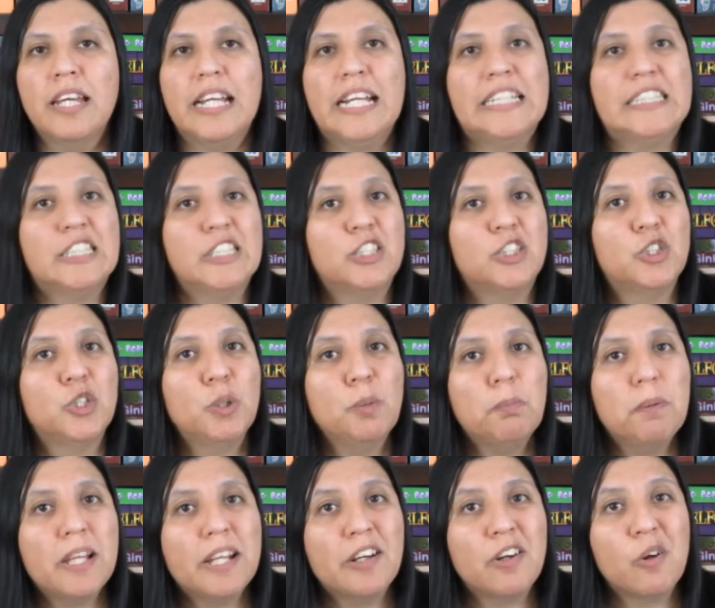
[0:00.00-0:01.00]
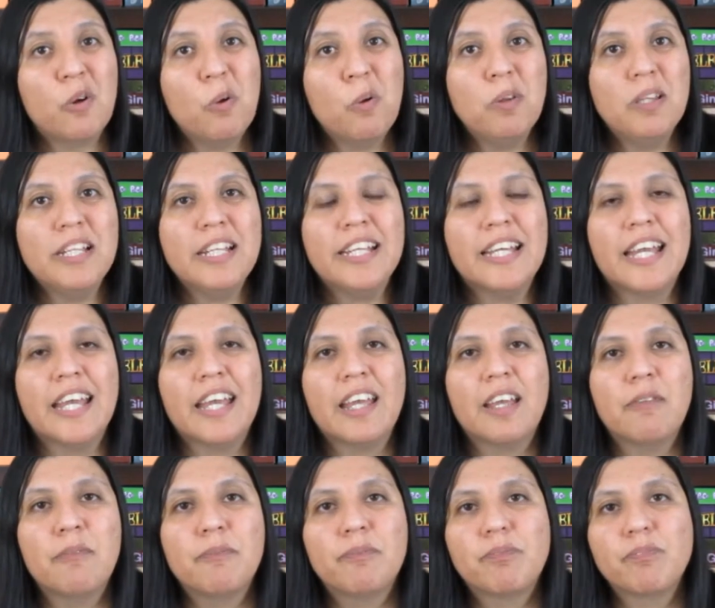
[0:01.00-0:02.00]
It's a 2-player only
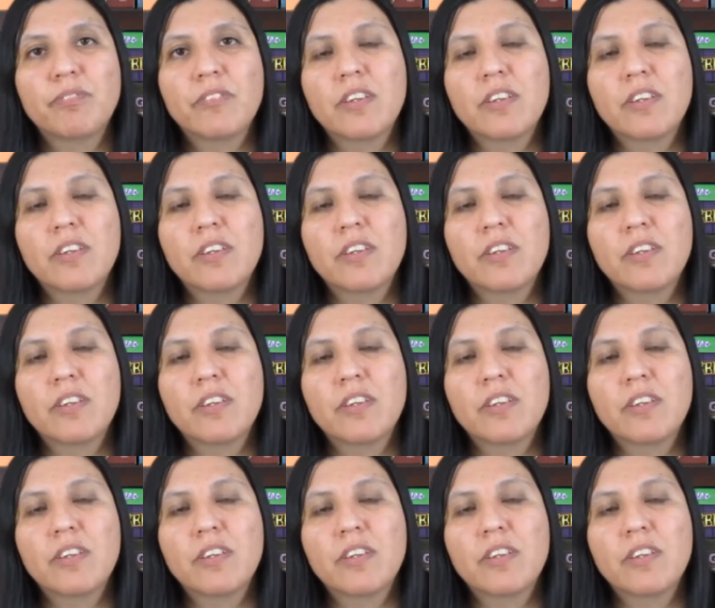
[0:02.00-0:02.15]
game,